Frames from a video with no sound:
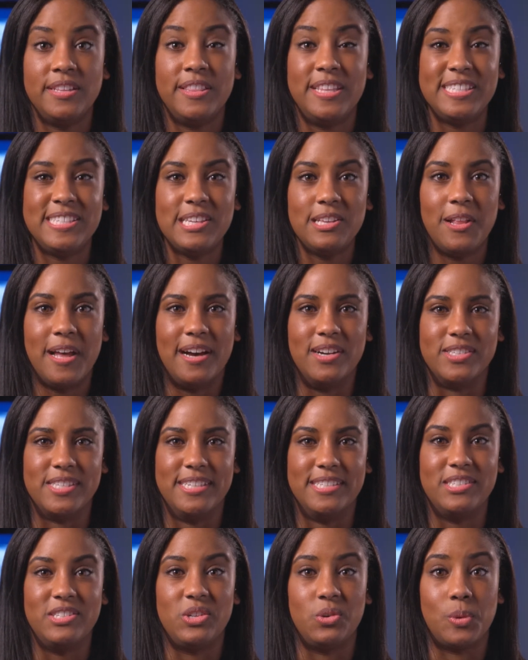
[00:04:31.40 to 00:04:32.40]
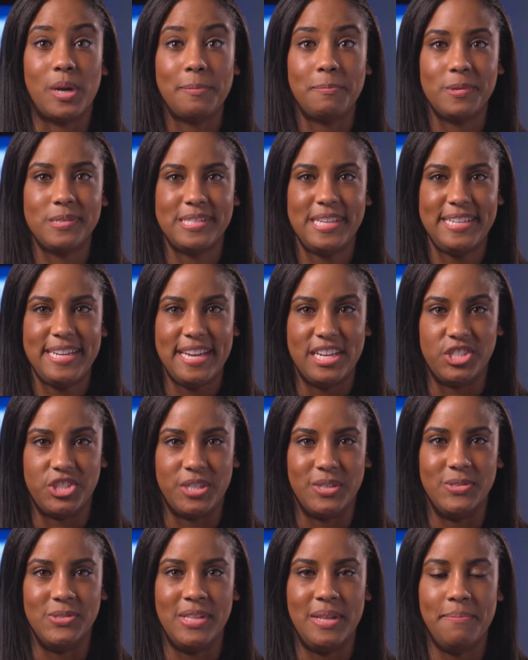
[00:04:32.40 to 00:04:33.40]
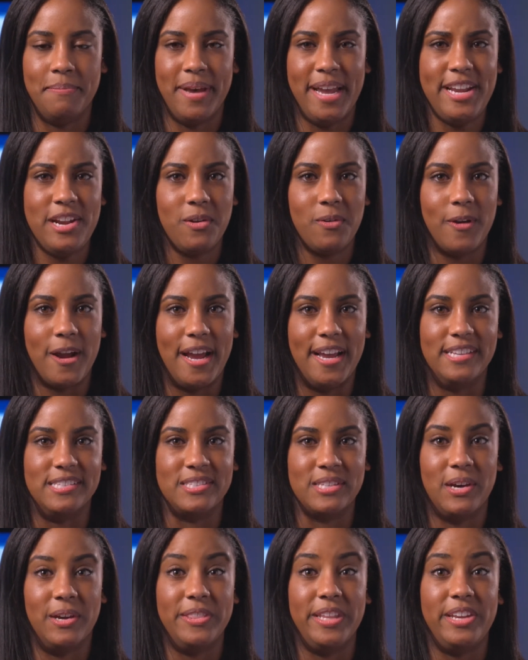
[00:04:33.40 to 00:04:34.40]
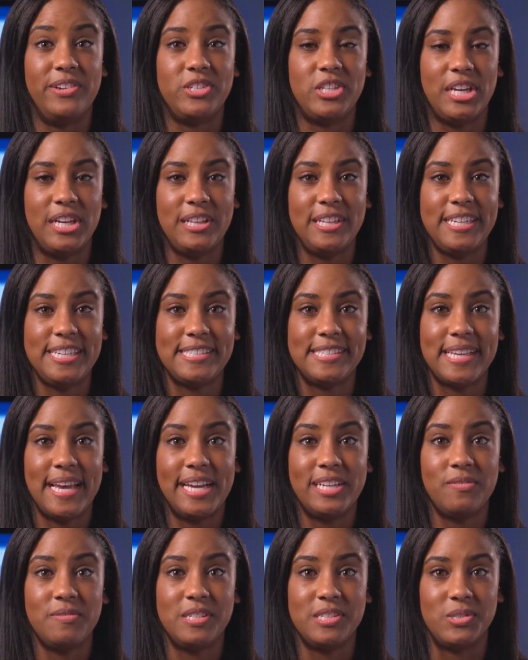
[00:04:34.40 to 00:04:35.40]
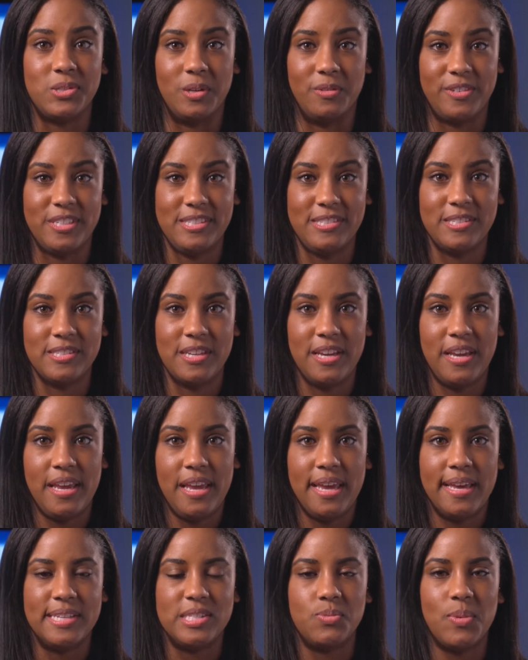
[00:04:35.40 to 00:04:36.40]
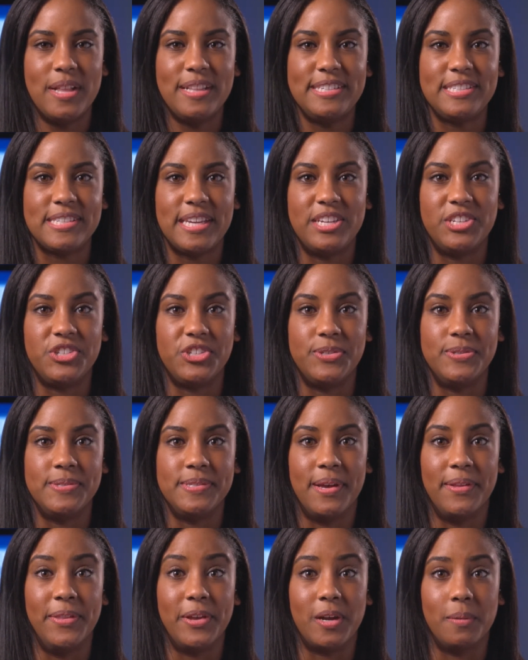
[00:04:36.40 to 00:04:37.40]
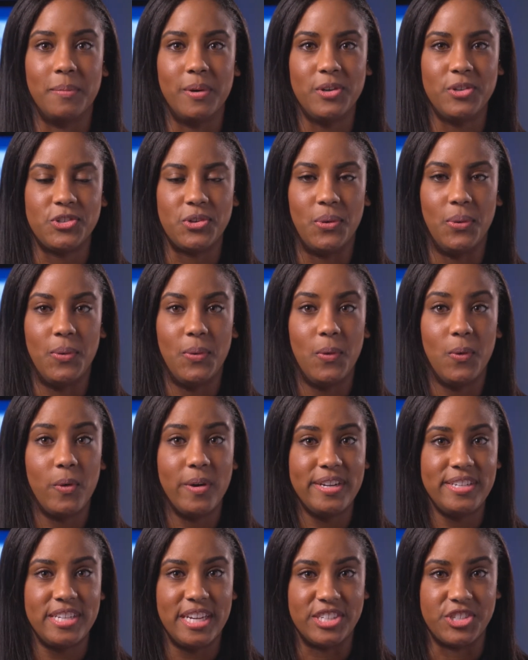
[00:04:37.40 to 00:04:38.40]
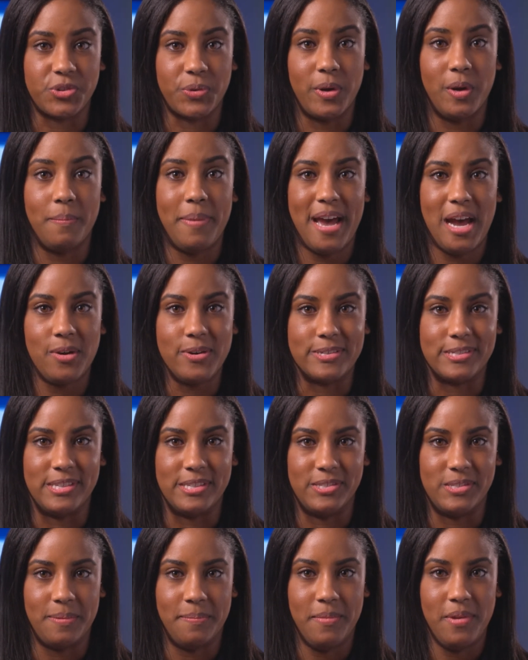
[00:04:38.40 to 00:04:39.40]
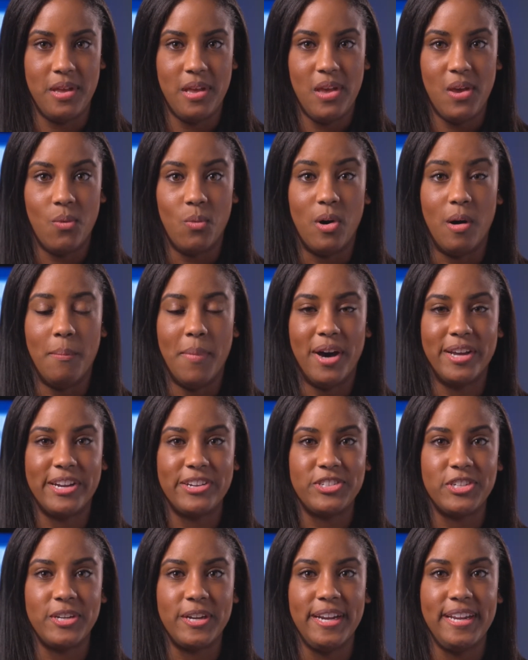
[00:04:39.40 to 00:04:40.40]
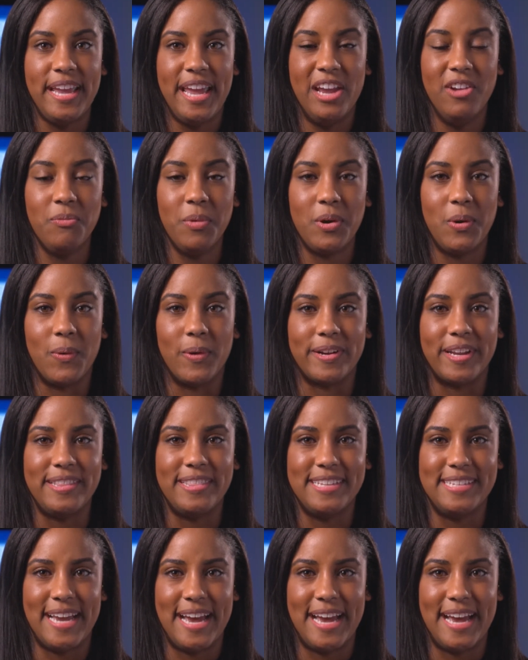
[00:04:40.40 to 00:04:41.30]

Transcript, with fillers: This allows us to represent issues that might arise on the utility side of the service, as well as issues on the commercial or industrial power system while monitoring and recording the